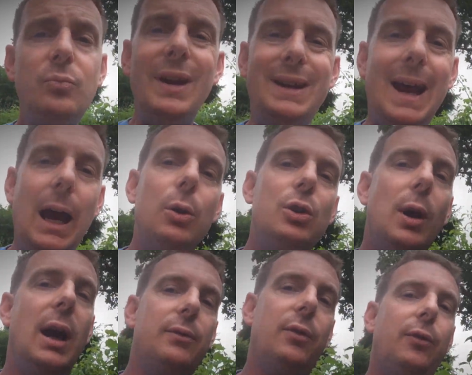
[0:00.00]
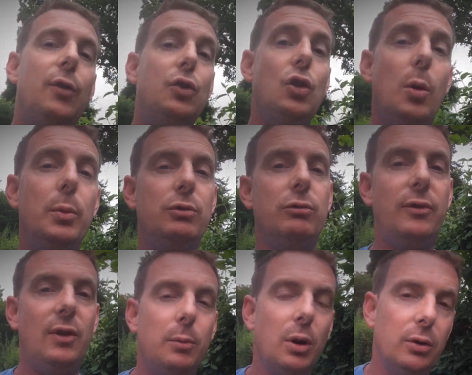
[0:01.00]
And now you have a phenomena
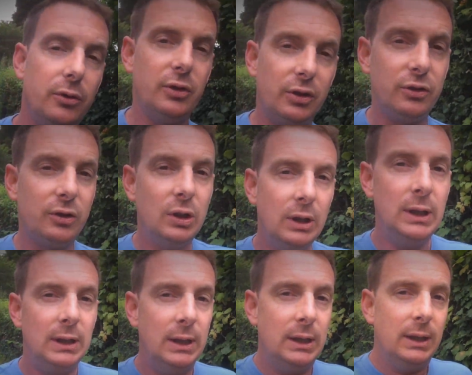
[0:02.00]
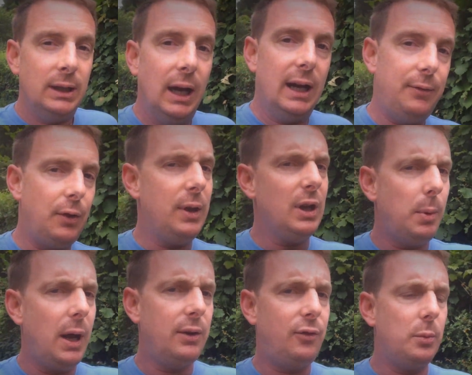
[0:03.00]
of hypnosis. And if you think
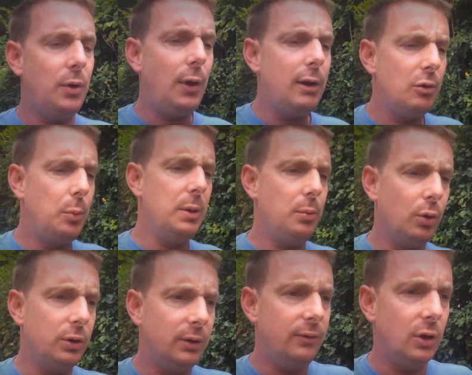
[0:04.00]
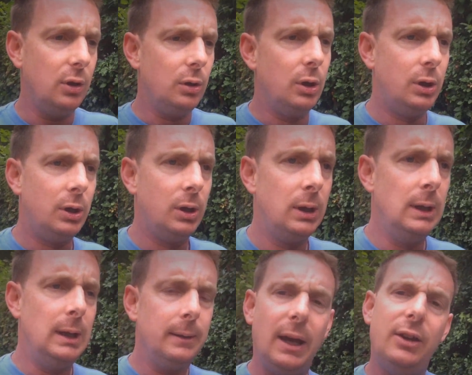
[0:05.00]
about it from a therapy point of view,
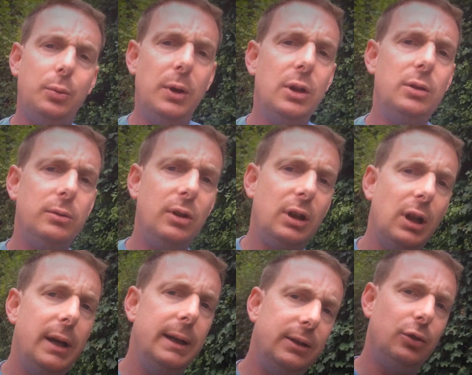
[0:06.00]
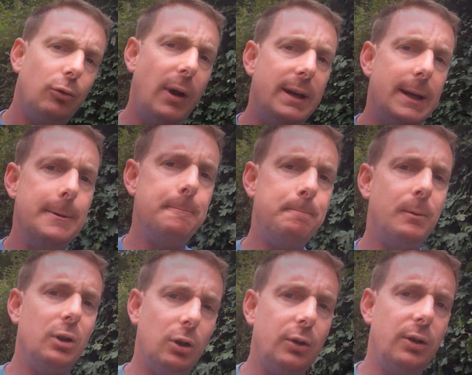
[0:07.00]
that's where the, the client is already
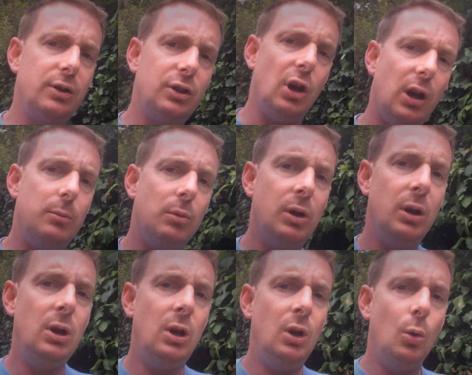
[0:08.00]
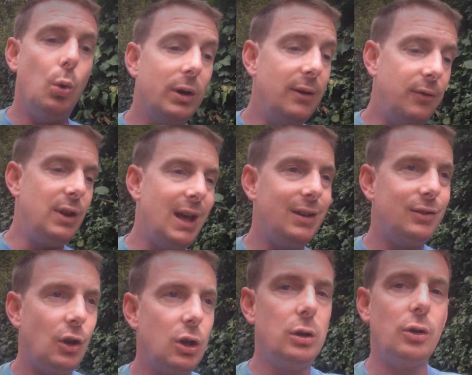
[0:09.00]
a lot of the time. Whatever their
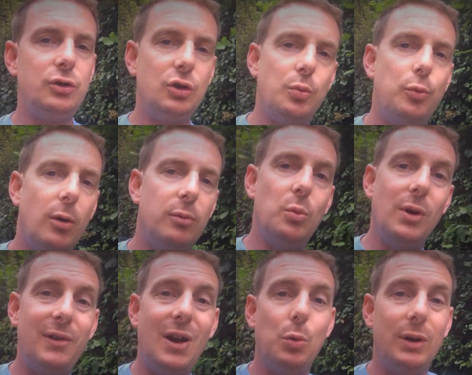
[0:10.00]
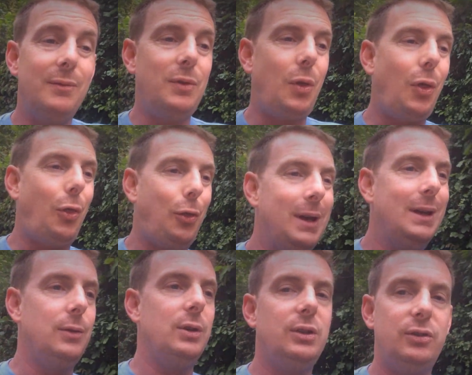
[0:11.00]
psychological problem, whatever the
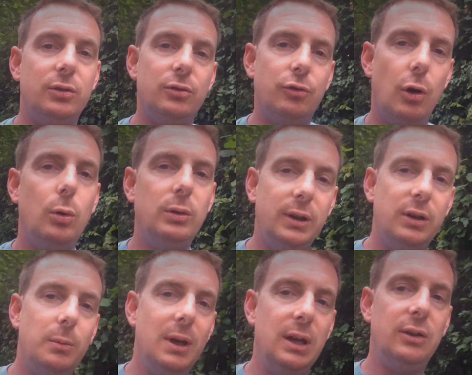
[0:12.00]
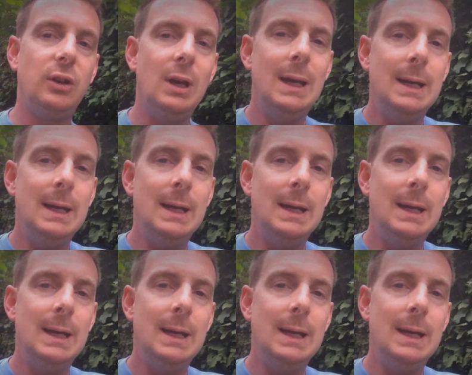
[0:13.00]
thing that is controlling them is,